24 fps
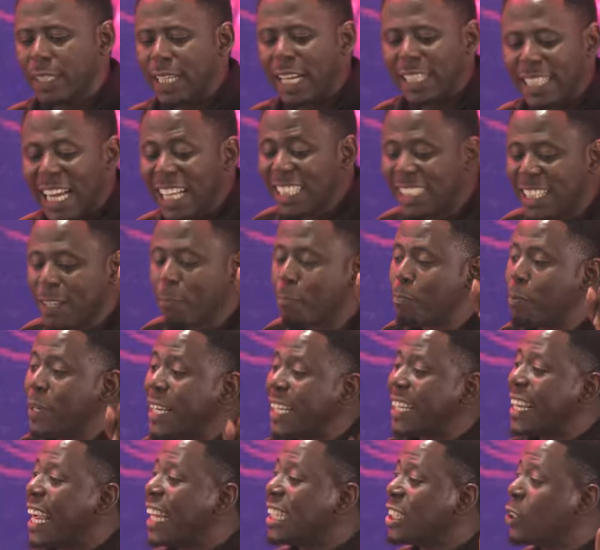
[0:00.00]
Now, that's the
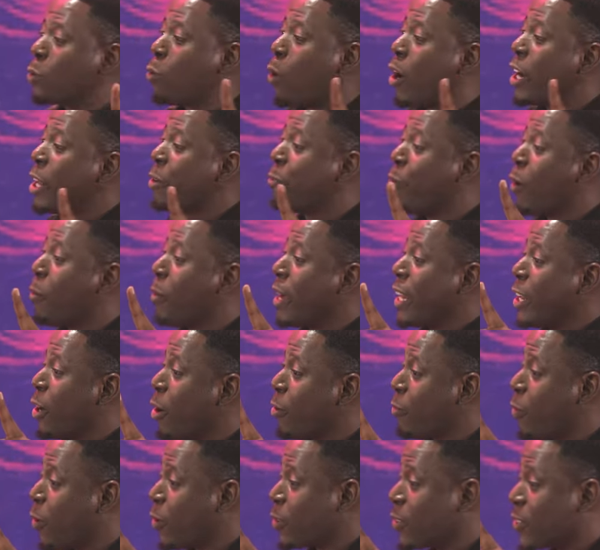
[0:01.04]
biggest worry for many
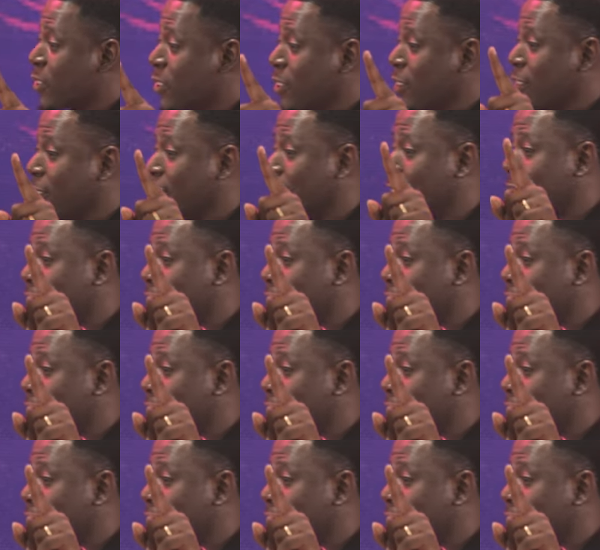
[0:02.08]
of us